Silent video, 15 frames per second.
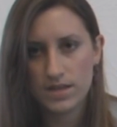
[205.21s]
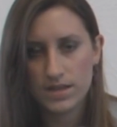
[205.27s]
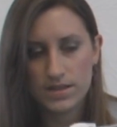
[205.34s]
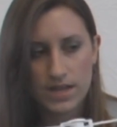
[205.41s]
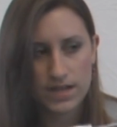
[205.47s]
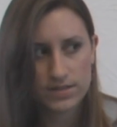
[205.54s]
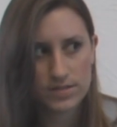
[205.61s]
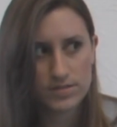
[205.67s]

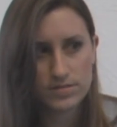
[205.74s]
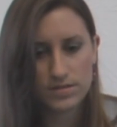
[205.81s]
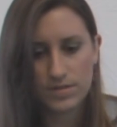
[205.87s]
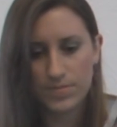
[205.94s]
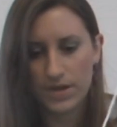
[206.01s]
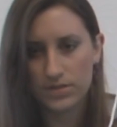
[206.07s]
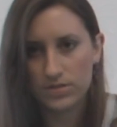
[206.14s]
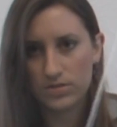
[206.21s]
And that's
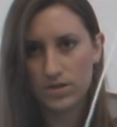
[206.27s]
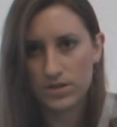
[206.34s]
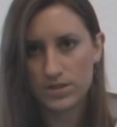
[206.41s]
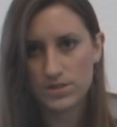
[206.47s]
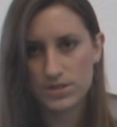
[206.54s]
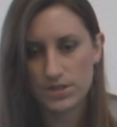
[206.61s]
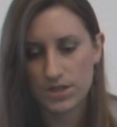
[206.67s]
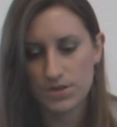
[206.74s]
about the
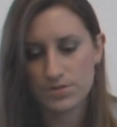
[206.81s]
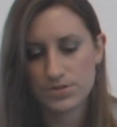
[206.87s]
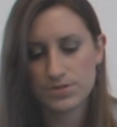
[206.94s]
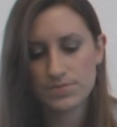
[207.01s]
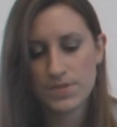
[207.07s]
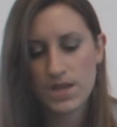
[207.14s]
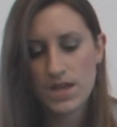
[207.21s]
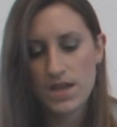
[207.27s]
longest it
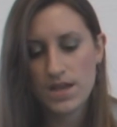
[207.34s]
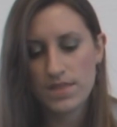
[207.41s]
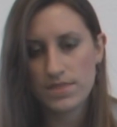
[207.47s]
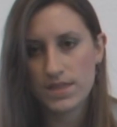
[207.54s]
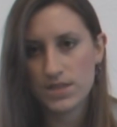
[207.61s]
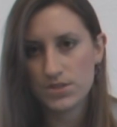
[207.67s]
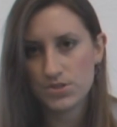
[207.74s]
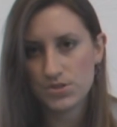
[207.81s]
goes.
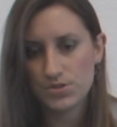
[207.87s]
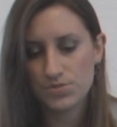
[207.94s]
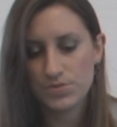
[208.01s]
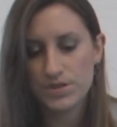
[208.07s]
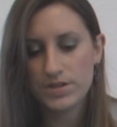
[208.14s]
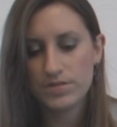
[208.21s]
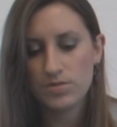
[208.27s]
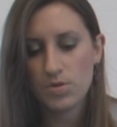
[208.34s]
Then to
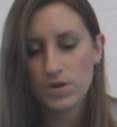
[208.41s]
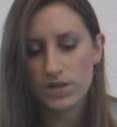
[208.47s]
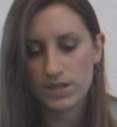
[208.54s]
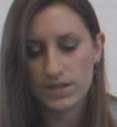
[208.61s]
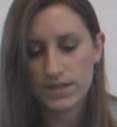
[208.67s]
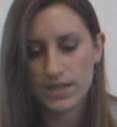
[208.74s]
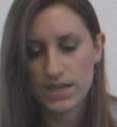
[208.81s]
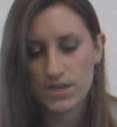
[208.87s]
recoil
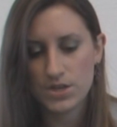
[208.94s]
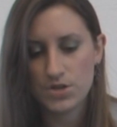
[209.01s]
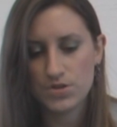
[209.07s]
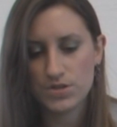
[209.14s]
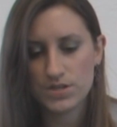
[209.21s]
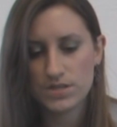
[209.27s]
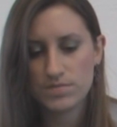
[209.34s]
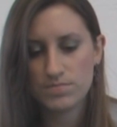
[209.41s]
it again, you
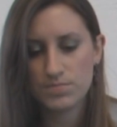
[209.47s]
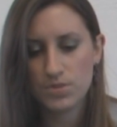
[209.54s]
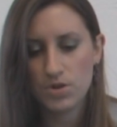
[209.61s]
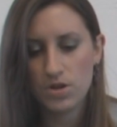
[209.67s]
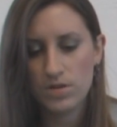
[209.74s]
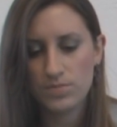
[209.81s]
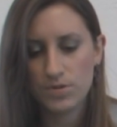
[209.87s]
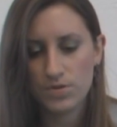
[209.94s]
just
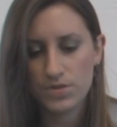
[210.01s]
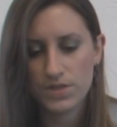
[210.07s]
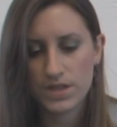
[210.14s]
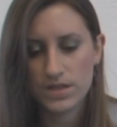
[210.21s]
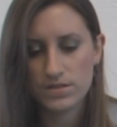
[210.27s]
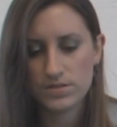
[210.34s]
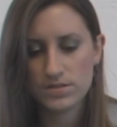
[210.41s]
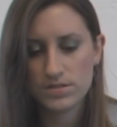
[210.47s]
pull on both
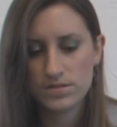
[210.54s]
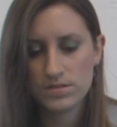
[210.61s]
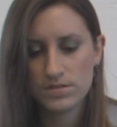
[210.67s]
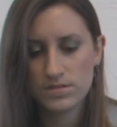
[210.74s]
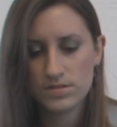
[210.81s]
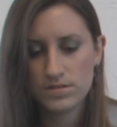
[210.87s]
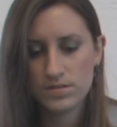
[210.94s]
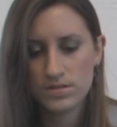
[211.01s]
ends
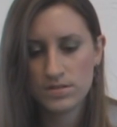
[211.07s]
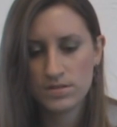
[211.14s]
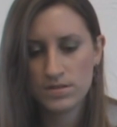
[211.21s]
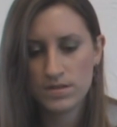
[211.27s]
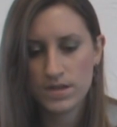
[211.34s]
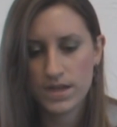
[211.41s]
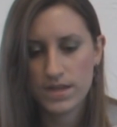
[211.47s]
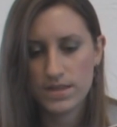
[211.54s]

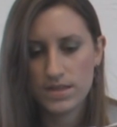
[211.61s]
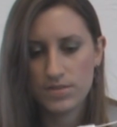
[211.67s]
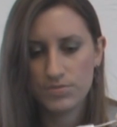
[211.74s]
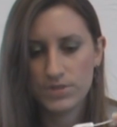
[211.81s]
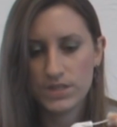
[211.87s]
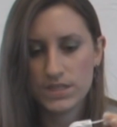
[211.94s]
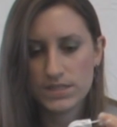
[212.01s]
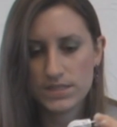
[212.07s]
and
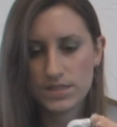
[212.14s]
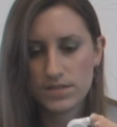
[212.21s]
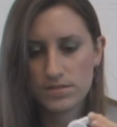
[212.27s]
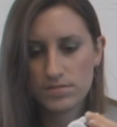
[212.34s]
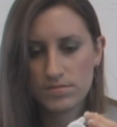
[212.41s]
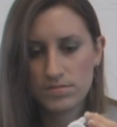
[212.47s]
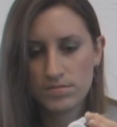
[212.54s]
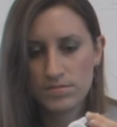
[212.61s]
then release
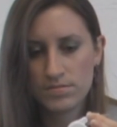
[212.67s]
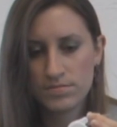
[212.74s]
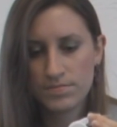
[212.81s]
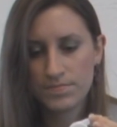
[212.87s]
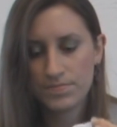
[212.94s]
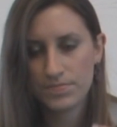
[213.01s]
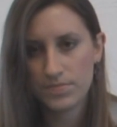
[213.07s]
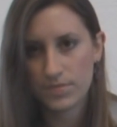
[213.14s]
it.
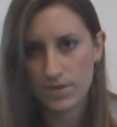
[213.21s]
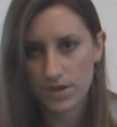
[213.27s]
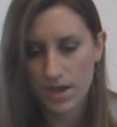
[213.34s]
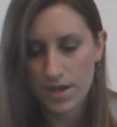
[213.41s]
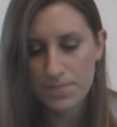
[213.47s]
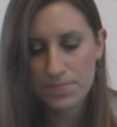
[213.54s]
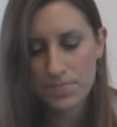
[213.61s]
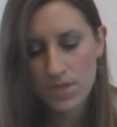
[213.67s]

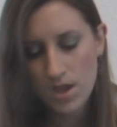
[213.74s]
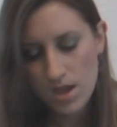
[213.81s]
Okay?